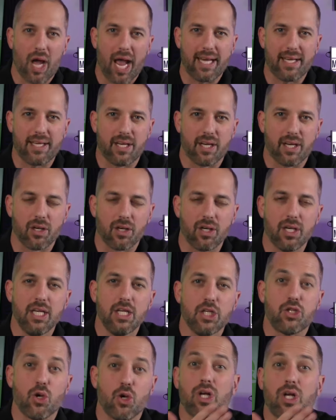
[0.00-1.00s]
here.
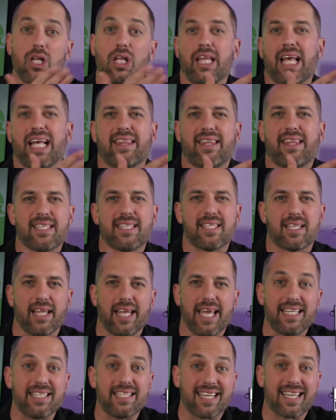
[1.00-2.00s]
So click this
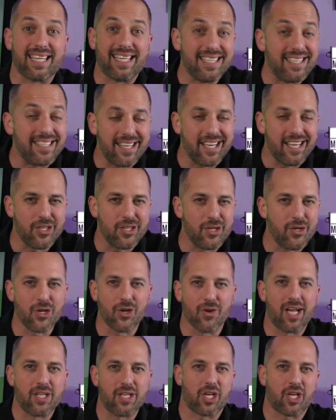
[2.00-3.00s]
link to continue your
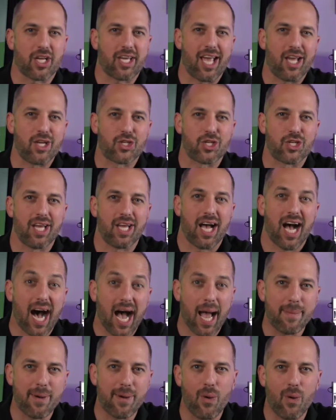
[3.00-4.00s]
education.
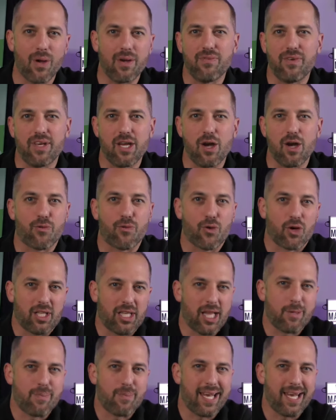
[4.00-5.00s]
I'm Owen Video for
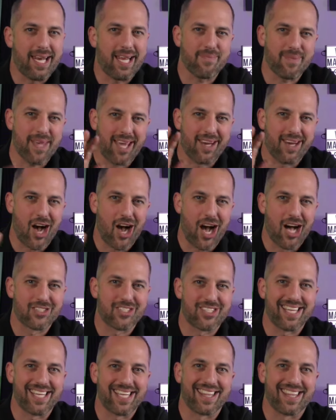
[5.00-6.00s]
ClickMeeting, and I'll
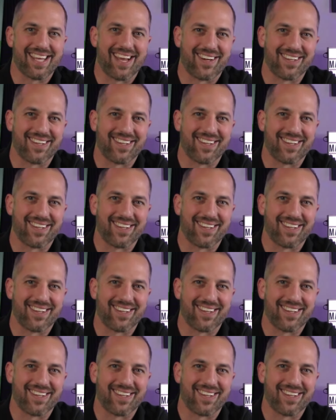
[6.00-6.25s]
see you there.